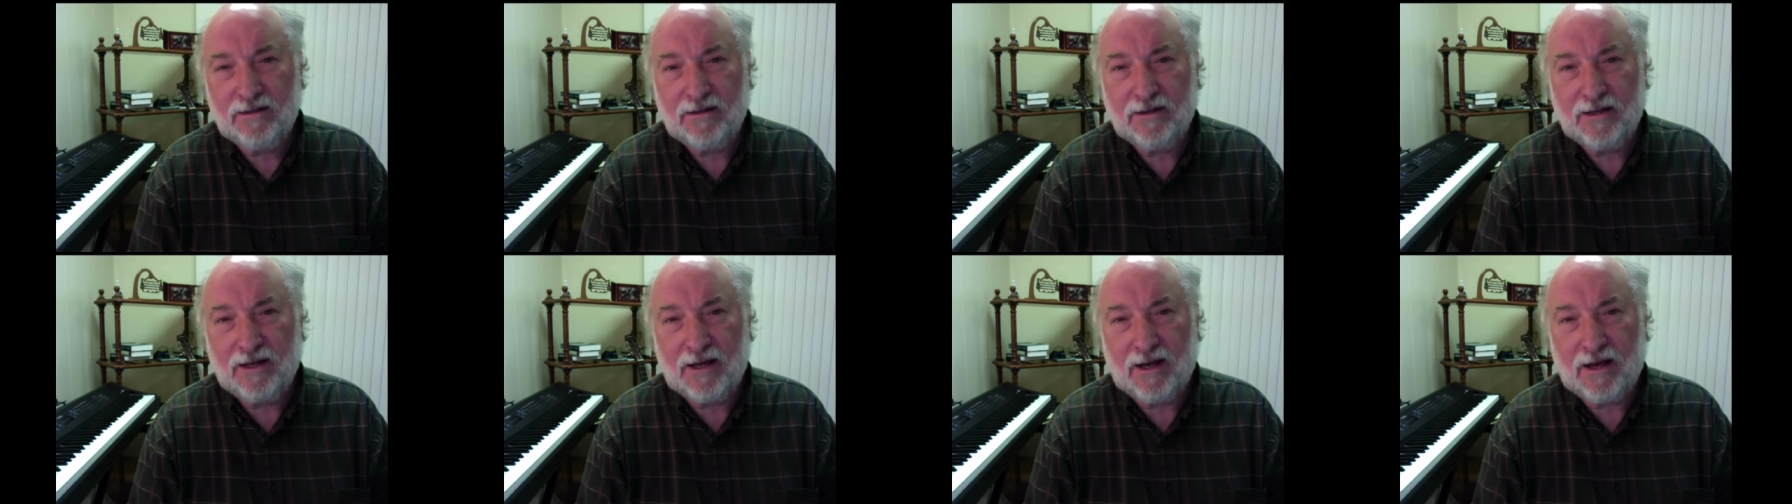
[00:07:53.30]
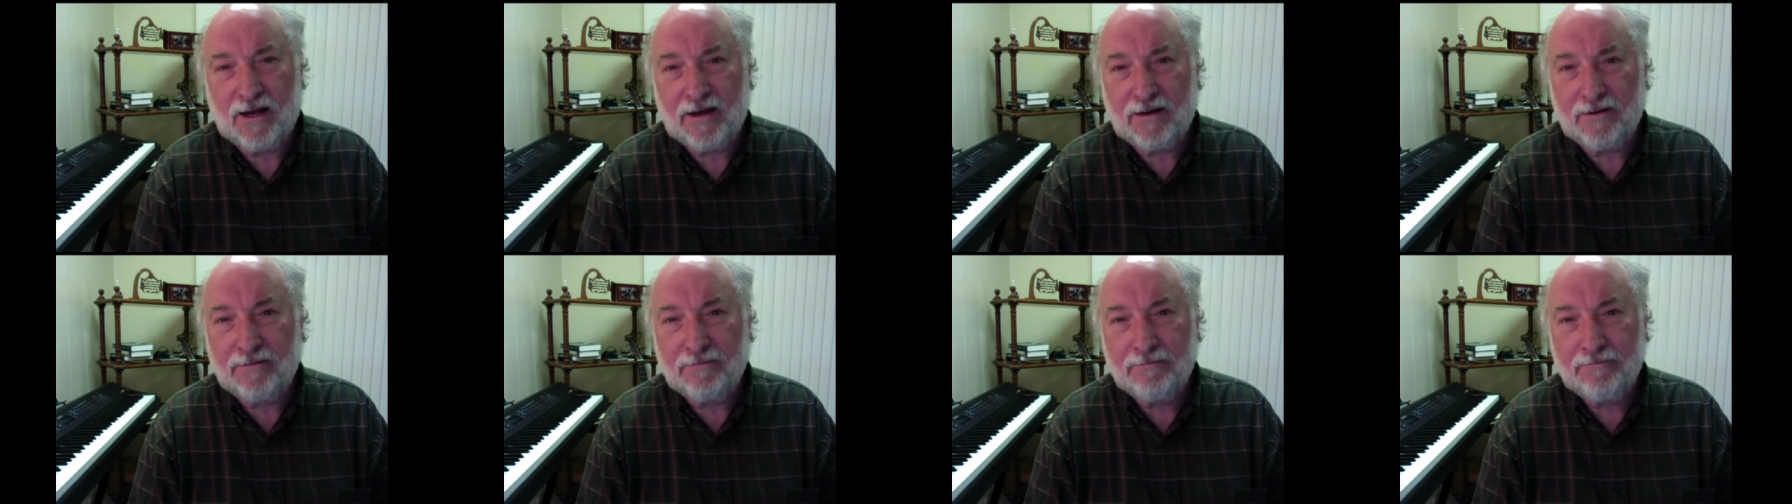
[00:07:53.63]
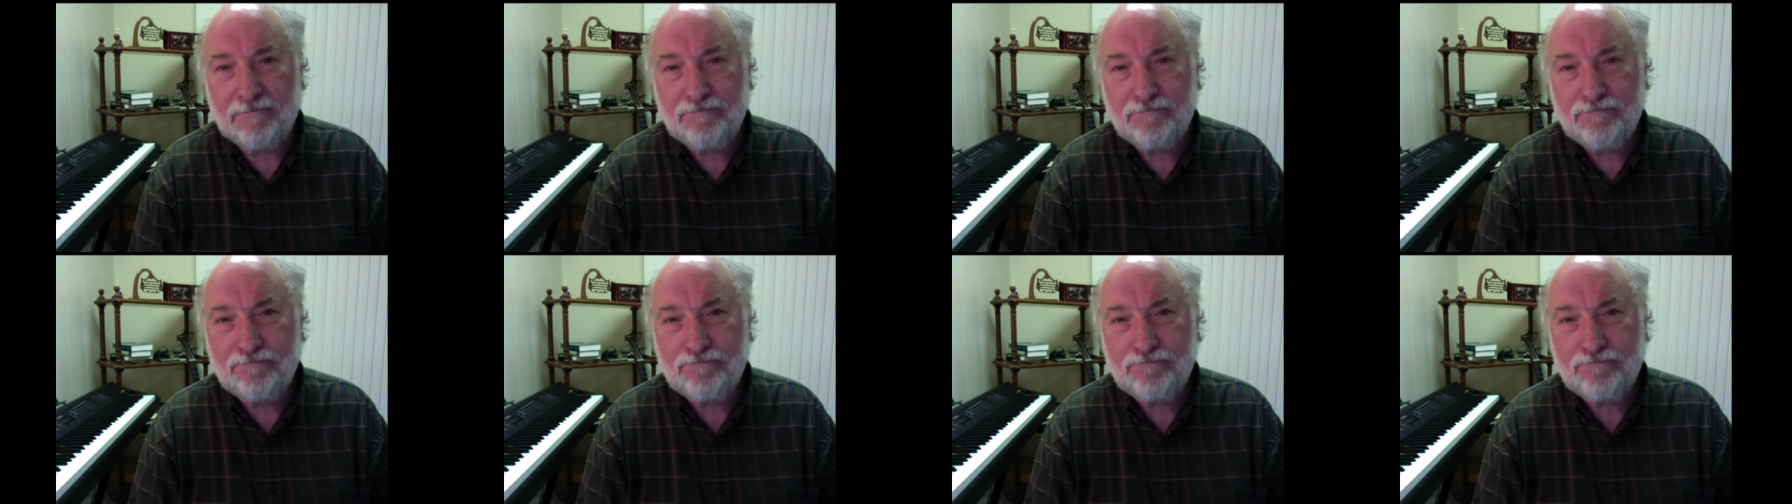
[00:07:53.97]
um,
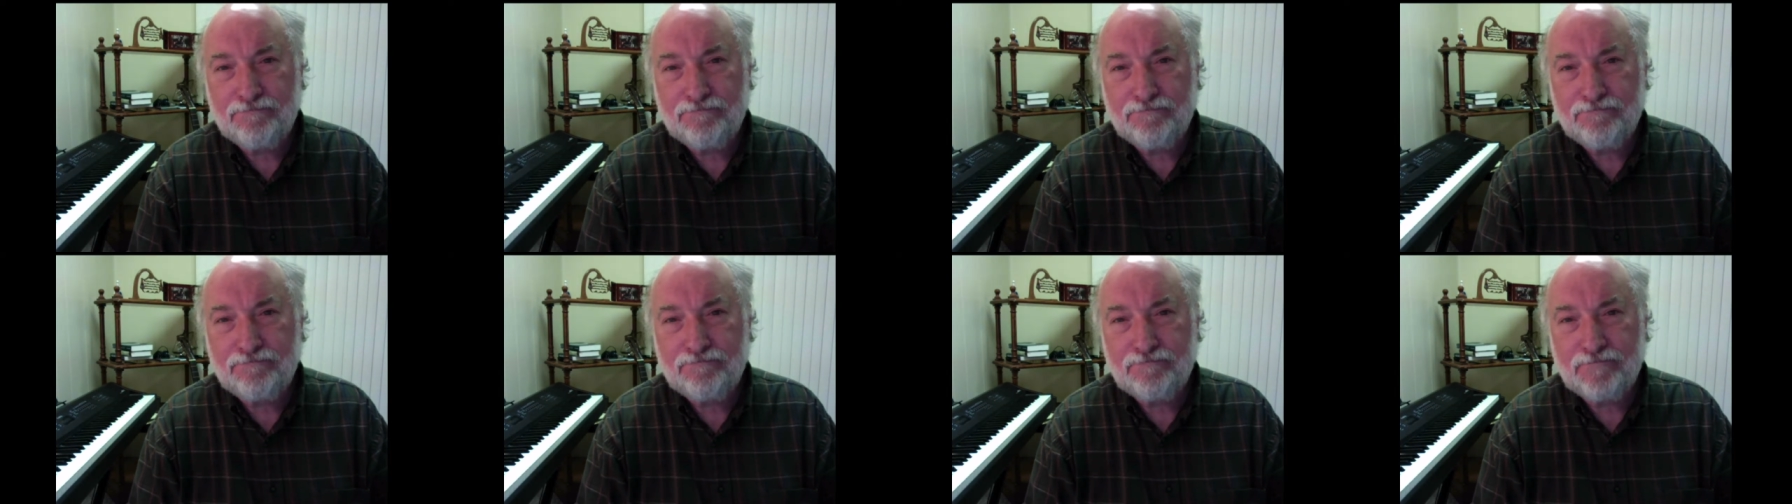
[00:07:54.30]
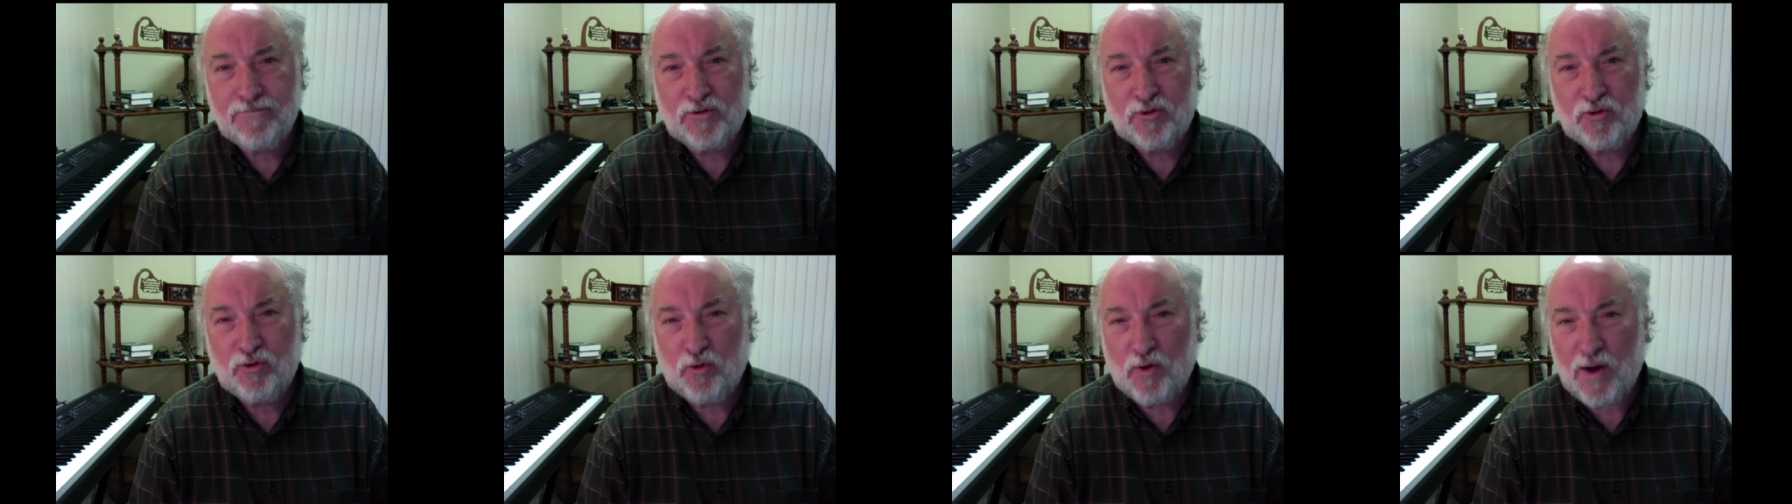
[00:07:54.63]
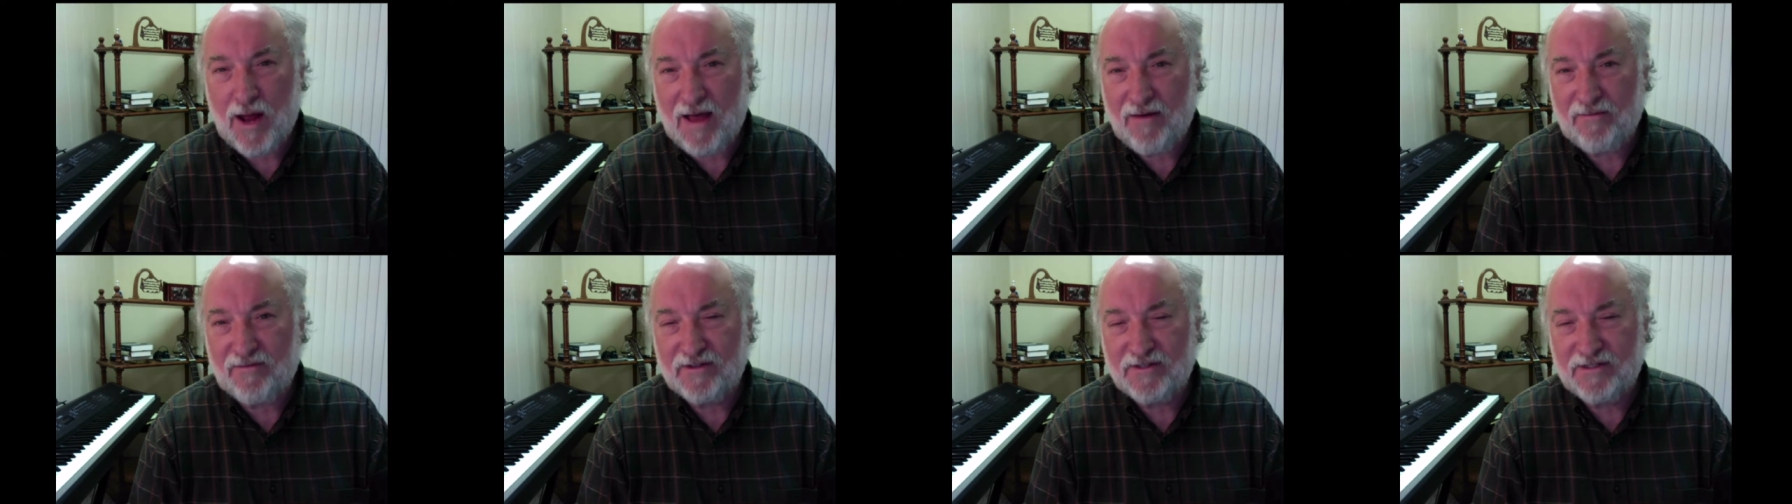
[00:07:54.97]

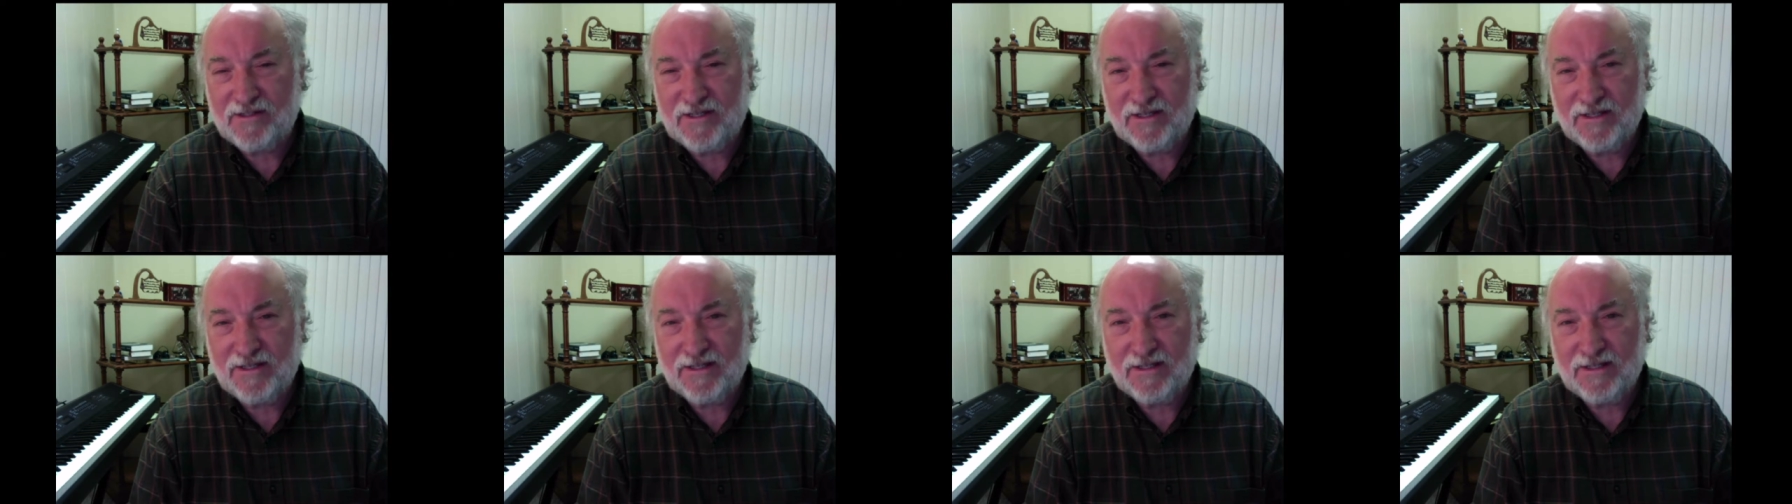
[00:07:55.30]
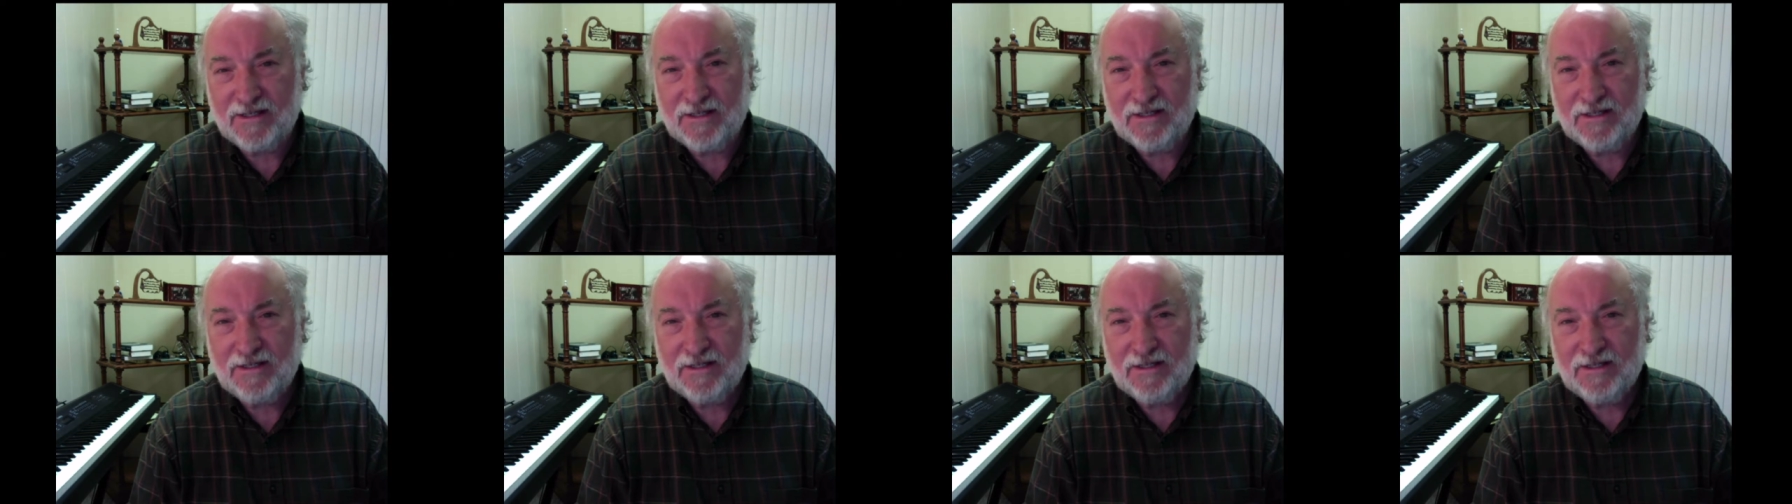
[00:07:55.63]
travesty